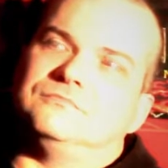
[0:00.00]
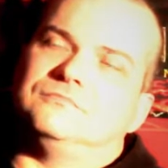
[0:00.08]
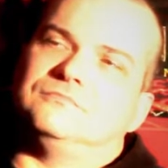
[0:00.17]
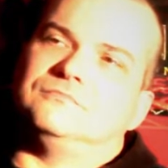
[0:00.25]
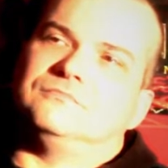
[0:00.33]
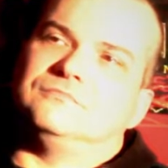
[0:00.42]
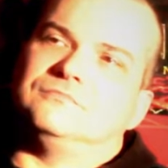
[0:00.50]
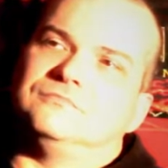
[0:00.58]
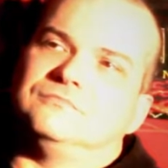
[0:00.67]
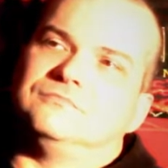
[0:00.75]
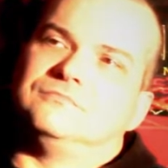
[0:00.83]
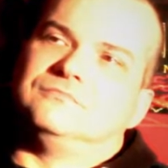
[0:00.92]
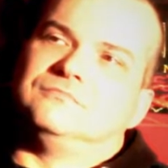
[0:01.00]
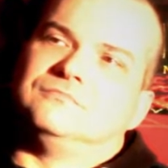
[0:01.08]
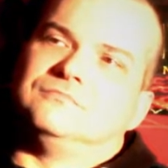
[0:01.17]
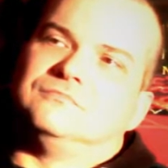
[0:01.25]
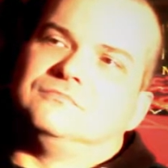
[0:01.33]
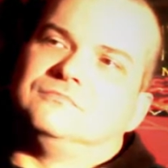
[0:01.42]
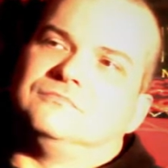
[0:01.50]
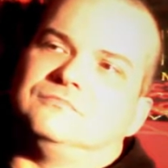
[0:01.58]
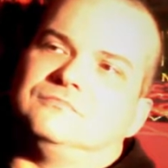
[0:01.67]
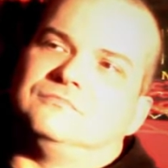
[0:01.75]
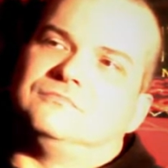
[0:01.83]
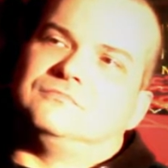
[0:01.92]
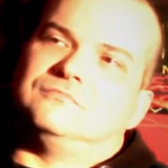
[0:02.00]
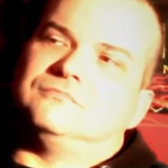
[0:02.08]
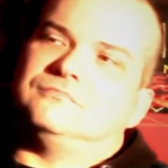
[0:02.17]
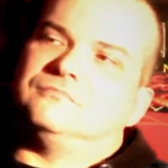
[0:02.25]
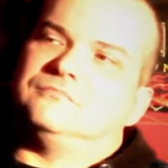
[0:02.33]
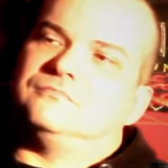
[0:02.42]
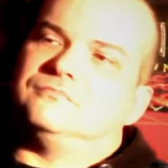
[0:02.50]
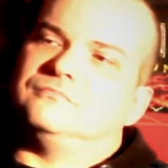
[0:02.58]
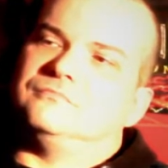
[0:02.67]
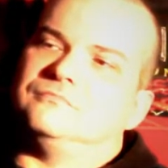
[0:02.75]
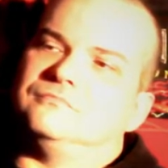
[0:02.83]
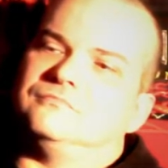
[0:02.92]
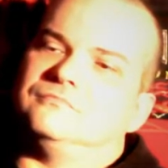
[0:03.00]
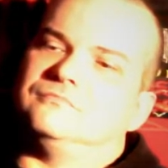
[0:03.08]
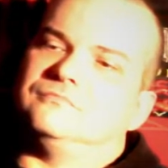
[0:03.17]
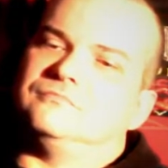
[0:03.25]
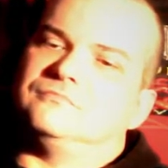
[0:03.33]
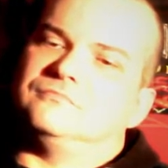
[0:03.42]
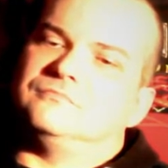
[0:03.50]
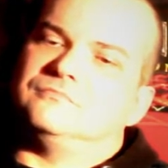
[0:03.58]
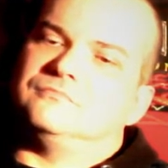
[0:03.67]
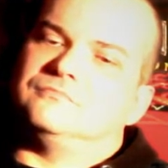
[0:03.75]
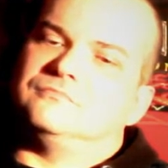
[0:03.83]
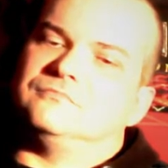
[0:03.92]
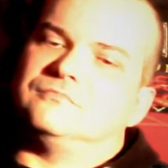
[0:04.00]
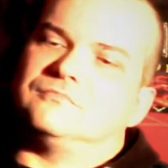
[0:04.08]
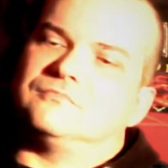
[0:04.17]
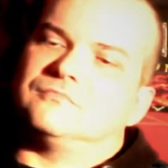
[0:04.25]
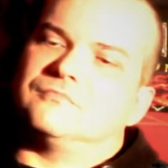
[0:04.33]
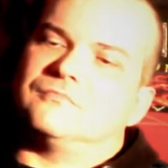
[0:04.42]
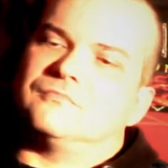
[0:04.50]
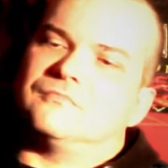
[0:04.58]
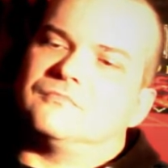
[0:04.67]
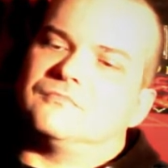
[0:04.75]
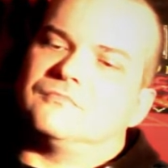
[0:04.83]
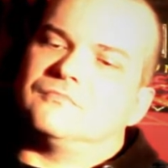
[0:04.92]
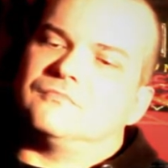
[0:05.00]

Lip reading: (silent)